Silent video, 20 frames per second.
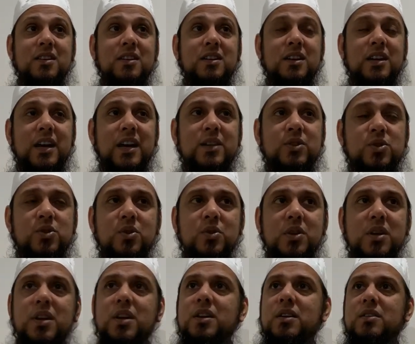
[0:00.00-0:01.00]
And so
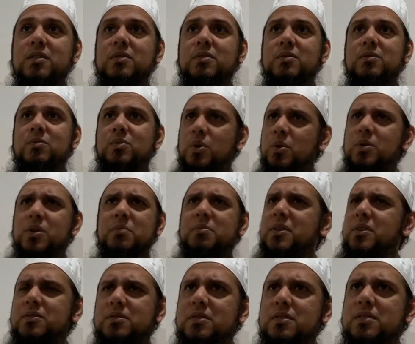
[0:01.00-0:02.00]
he wrote
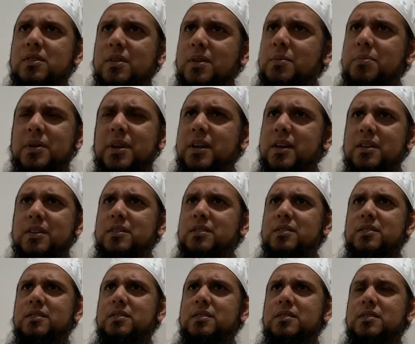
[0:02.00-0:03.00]
about the plague.
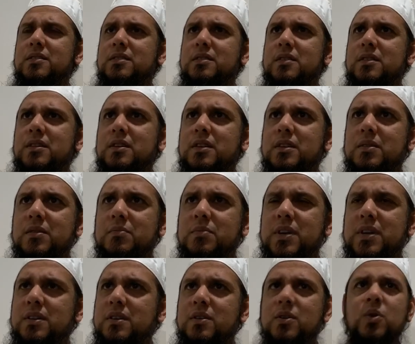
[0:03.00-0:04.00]

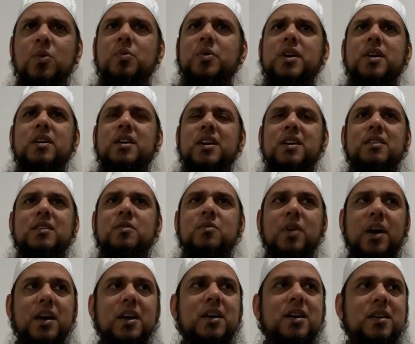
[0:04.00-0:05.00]
But nowhere in the
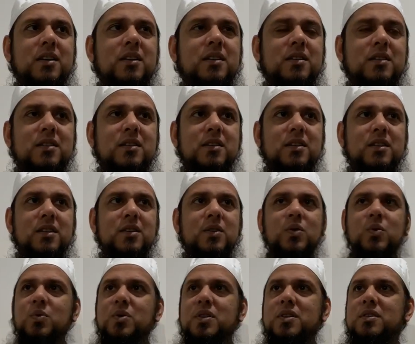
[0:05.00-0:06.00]
writing
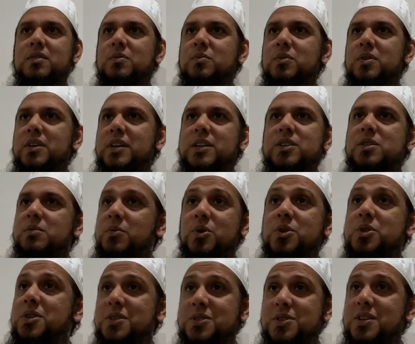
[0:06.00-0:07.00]
will his
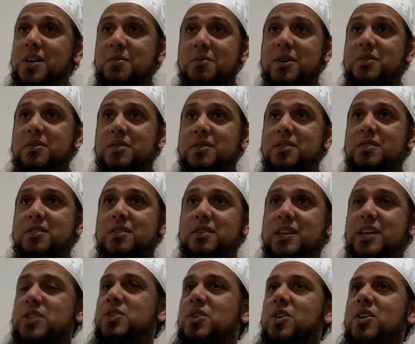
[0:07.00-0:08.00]
emotions come out.
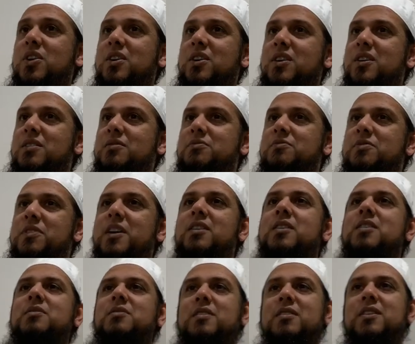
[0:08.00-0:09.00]
It's all very,
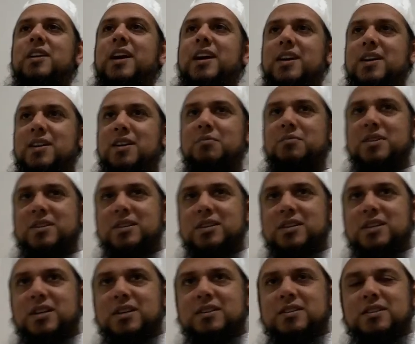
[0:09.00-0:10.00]
very academically
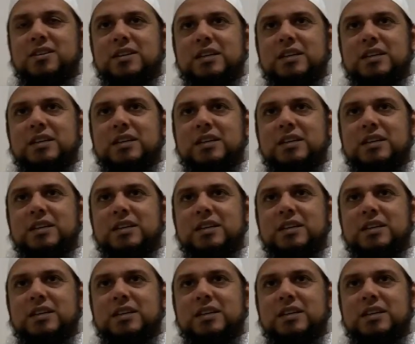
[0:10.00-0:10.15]
done.